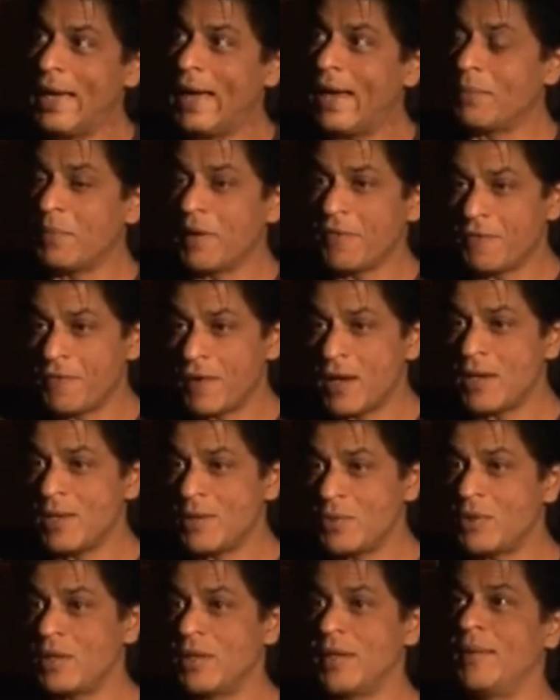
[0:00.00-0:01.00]
And my
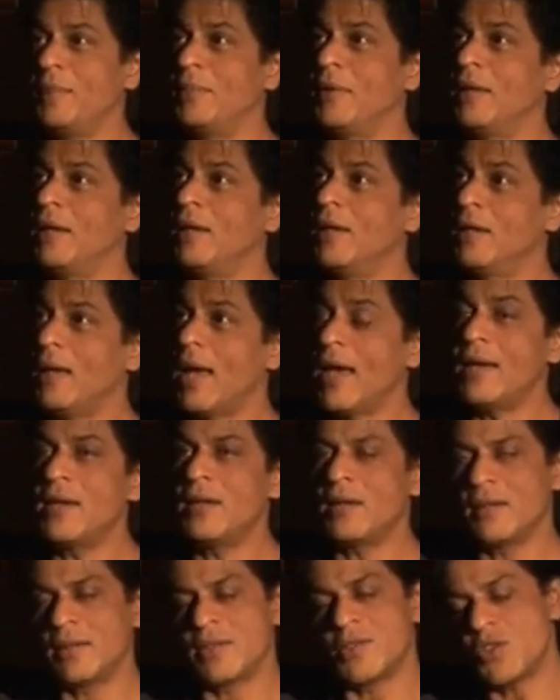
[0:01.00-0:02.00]
father would tell me,
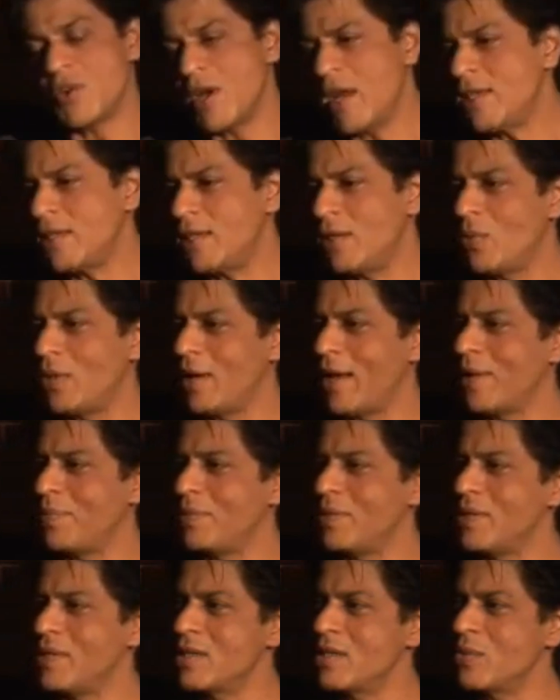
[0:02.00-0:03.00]
and strangely what
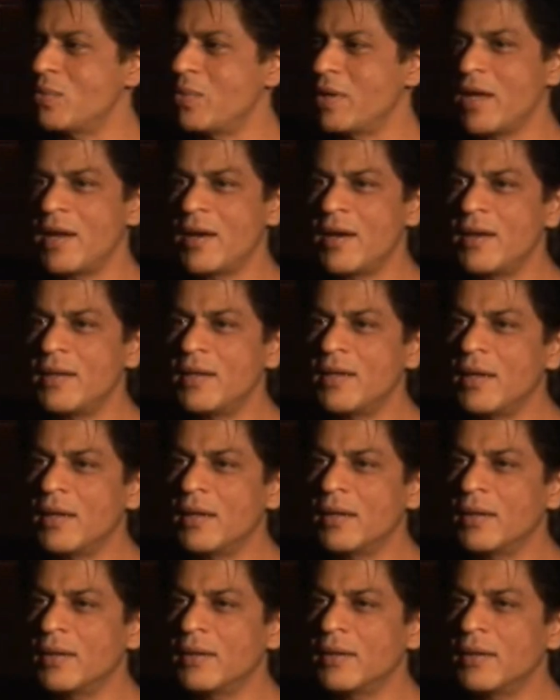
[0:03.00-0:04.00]
happened is, when I read
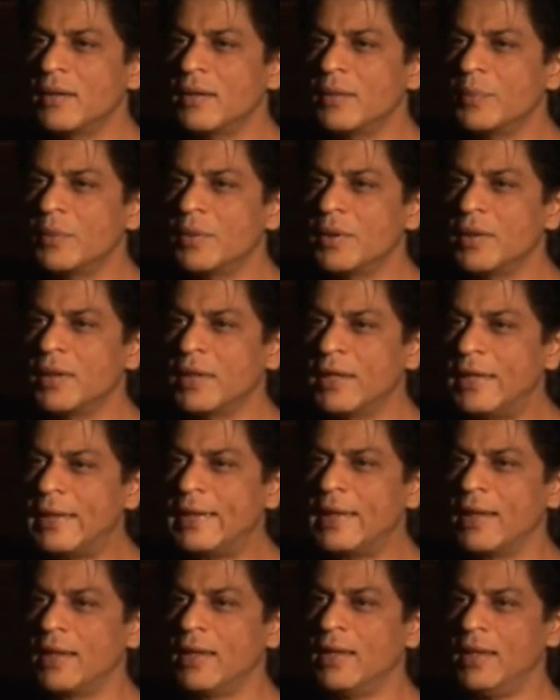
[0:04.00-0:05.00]
the
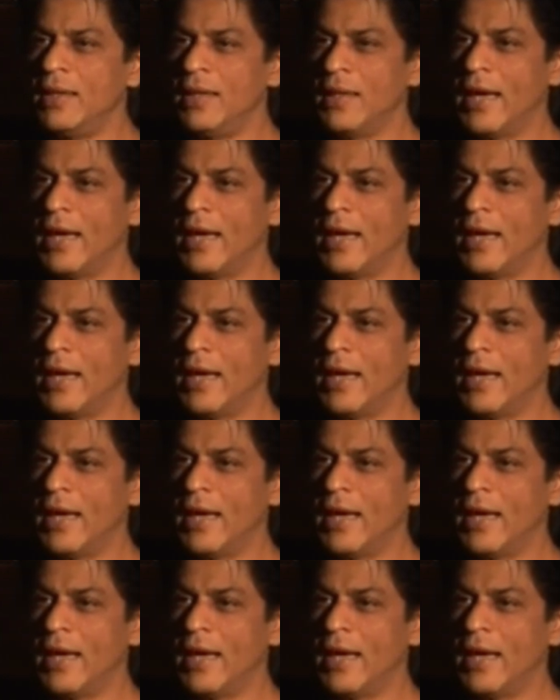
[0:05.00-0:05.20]
Gita